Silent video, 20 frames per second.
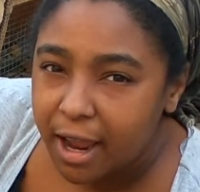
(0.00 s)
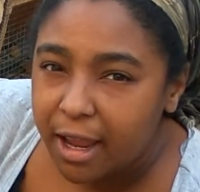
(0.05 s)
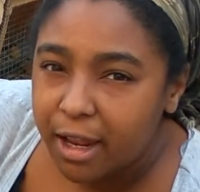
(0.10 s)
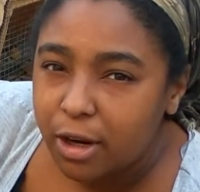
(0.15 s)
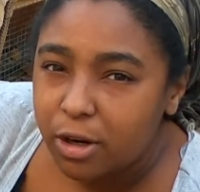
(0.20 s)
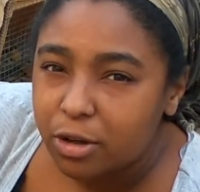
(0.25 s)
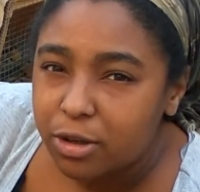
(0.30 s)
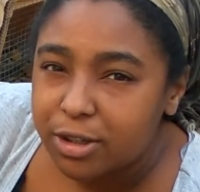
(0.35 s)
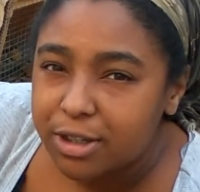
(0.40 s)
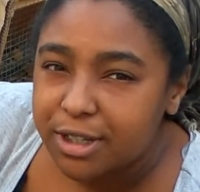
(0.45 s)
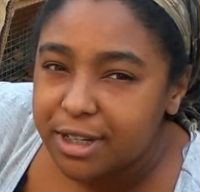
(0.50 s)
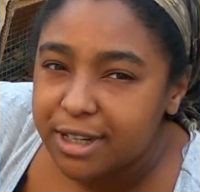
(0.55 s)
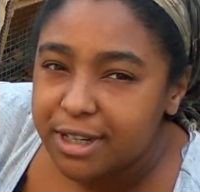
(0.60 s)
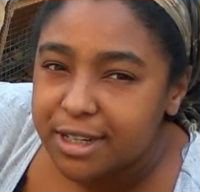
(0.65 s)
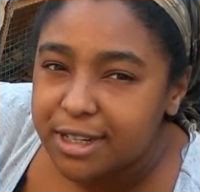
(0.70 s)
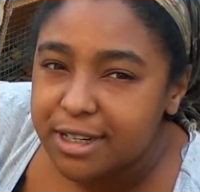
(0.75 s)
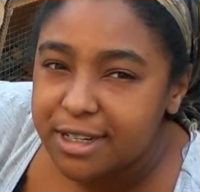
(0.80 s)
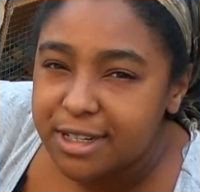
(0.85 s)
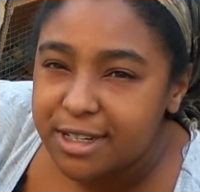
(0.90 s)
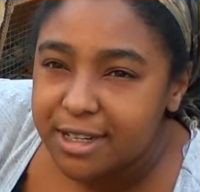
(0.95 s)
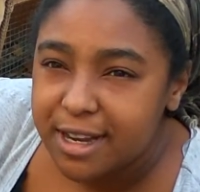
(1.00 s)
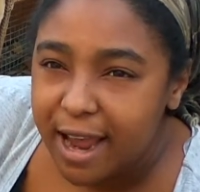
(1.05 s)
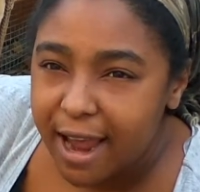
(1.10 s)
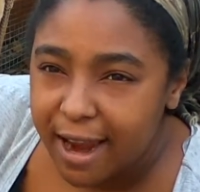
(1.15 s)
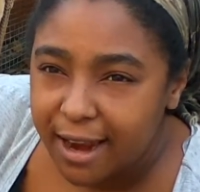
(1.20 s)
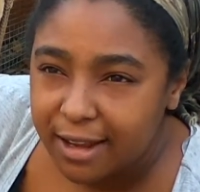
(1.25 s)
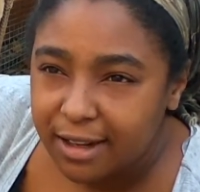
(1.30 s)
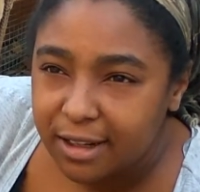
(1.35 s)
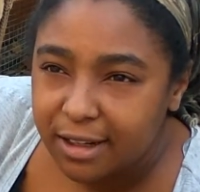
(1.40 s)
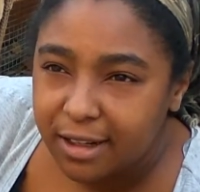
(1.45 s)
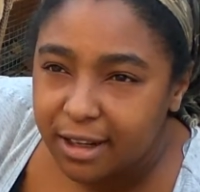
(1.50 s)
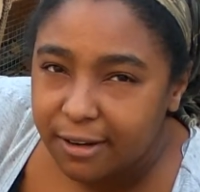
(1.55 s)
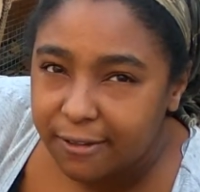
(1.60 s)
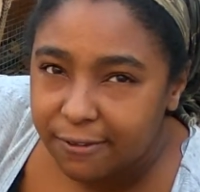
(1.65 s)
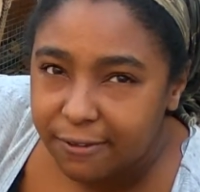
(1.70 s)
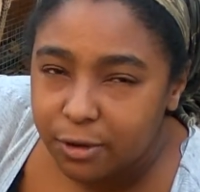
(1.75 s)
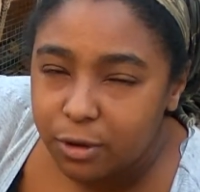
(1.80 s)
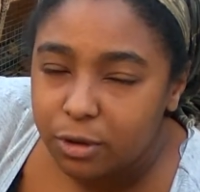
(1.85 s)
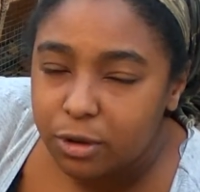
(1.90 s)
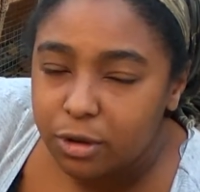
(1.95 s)
It looked exactly
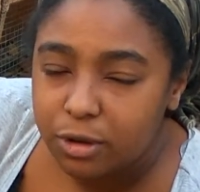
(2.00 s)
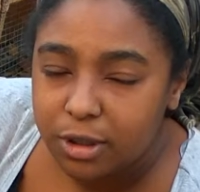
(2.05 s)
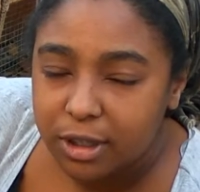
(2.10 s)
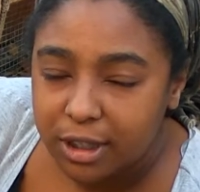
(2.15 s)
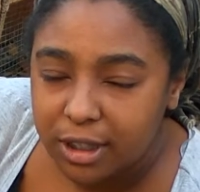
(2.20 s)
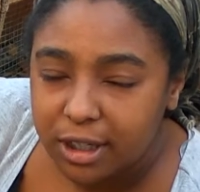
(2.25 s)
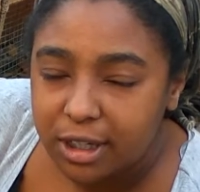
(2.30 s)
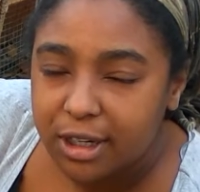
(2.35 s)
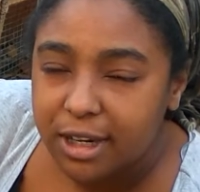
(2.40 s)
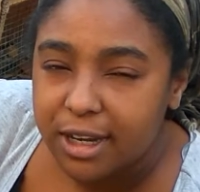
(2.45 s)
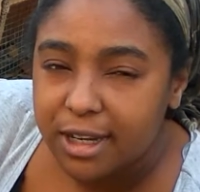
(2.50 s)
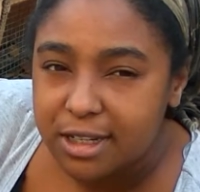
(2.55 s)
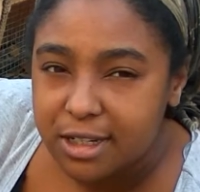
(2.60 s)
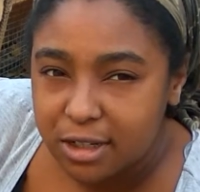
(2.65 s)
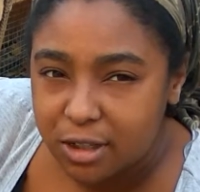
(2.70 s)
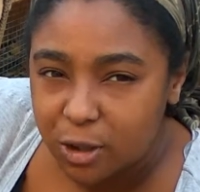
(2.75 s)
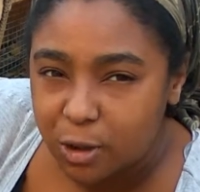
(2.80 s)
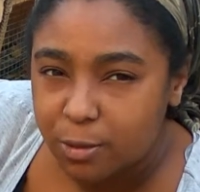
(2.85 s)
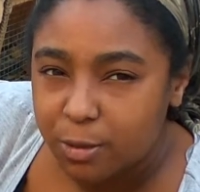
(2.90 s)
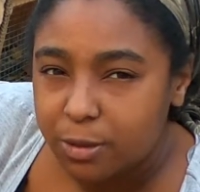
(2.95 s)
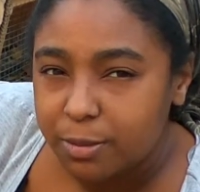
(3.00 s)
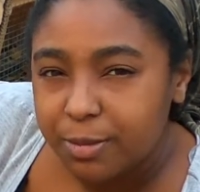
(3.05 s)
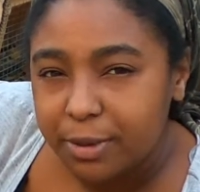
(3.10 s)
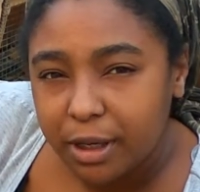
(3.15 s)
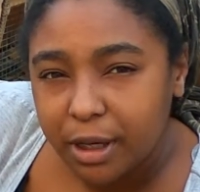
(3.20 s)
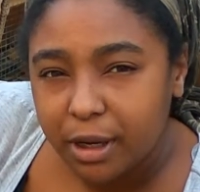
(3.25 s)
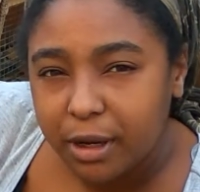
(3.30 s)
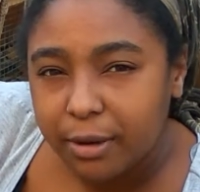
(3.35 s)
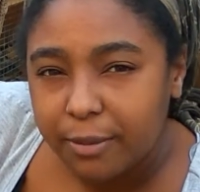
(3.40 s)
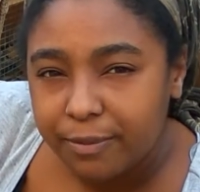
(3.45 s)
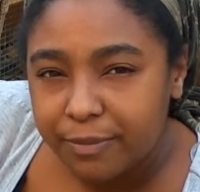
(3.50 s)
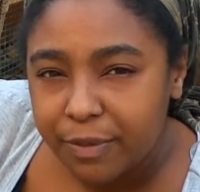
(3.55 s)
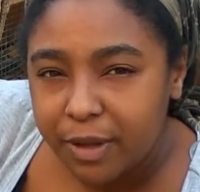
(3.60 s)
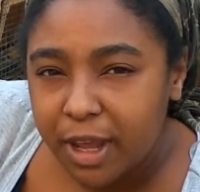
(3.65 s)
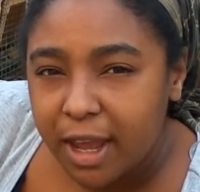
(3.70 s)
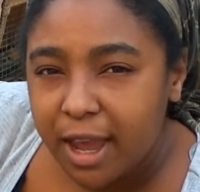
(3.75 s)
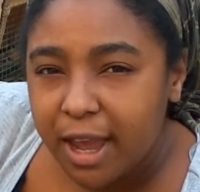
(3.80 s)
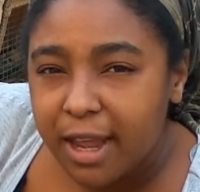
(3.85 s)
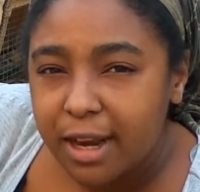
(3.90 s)
like food you could eat as a human being.